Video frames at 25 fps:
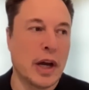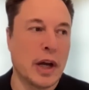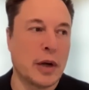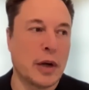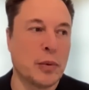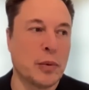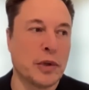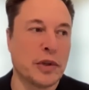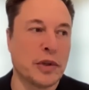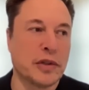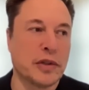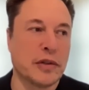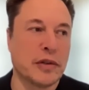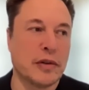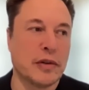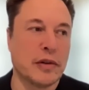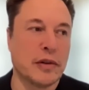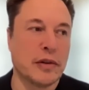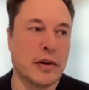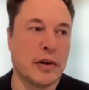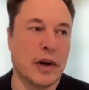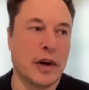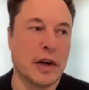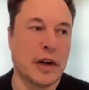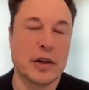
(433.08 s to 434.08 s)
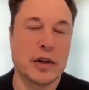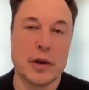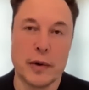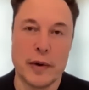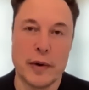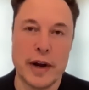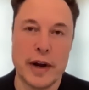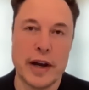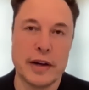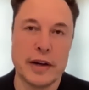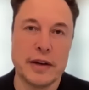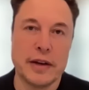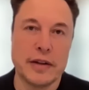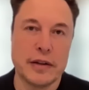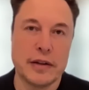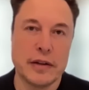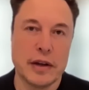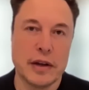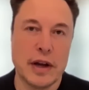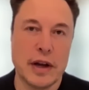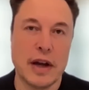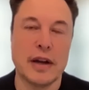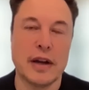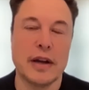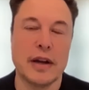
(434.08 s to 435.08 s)
it was not correct
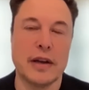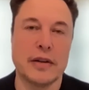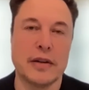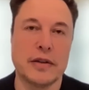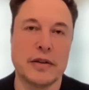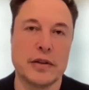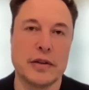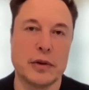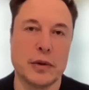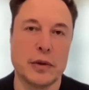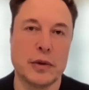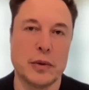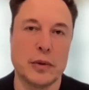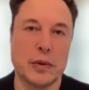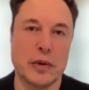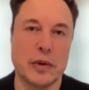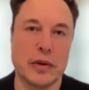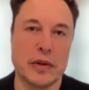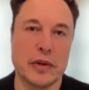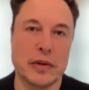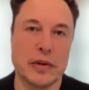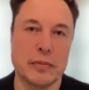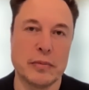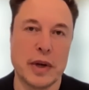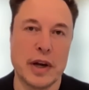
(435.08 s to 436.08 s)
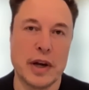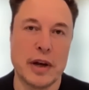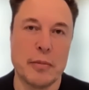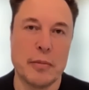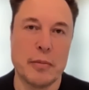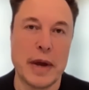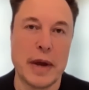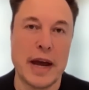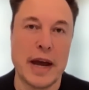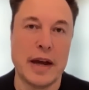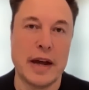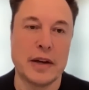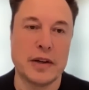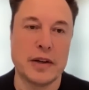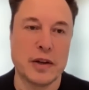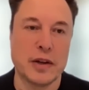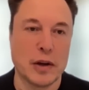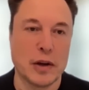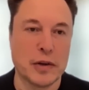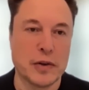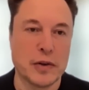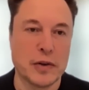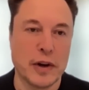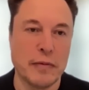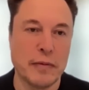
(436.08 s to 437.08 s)
uh, to ban
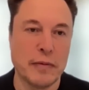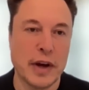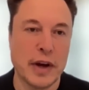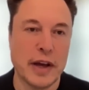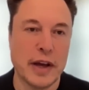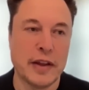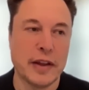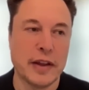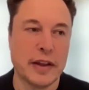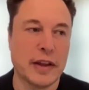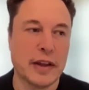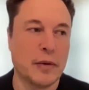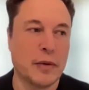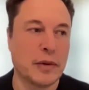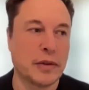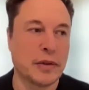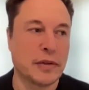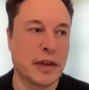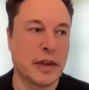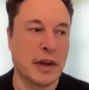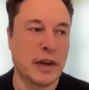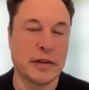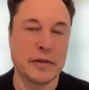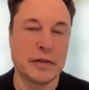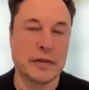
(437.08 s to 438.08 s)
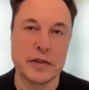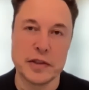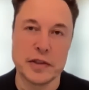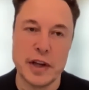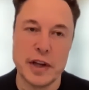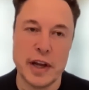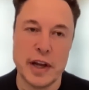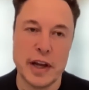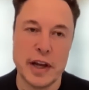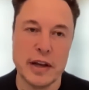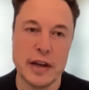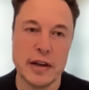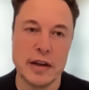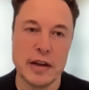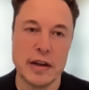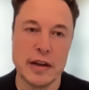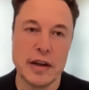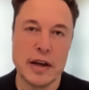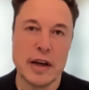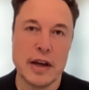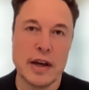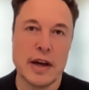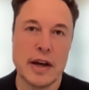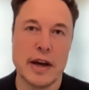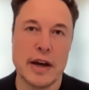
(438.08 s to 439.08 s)
Donald Trump. I think that was that was a mistake
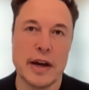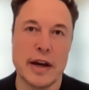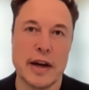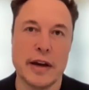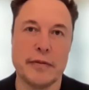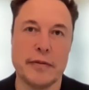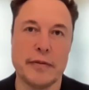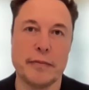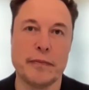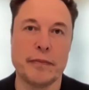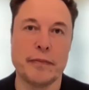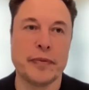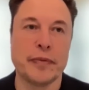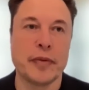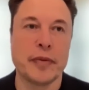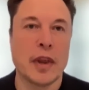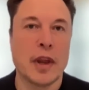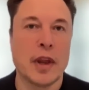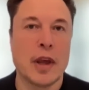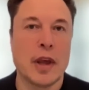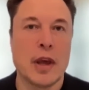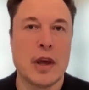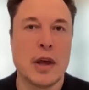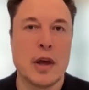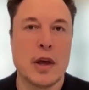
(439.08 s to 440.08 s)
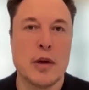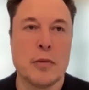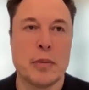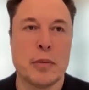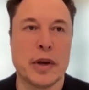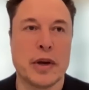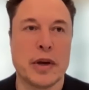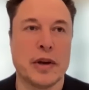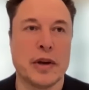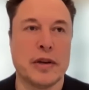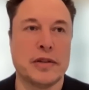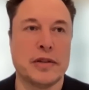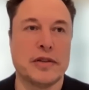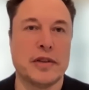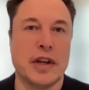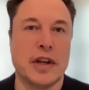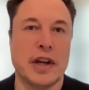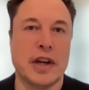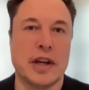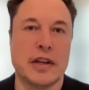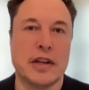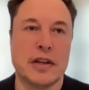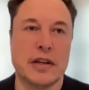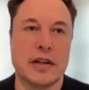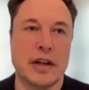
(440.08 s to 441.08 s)
um, because
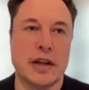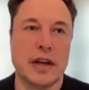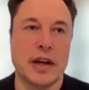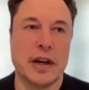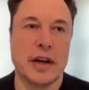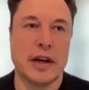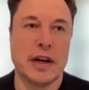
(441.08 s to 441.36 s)
it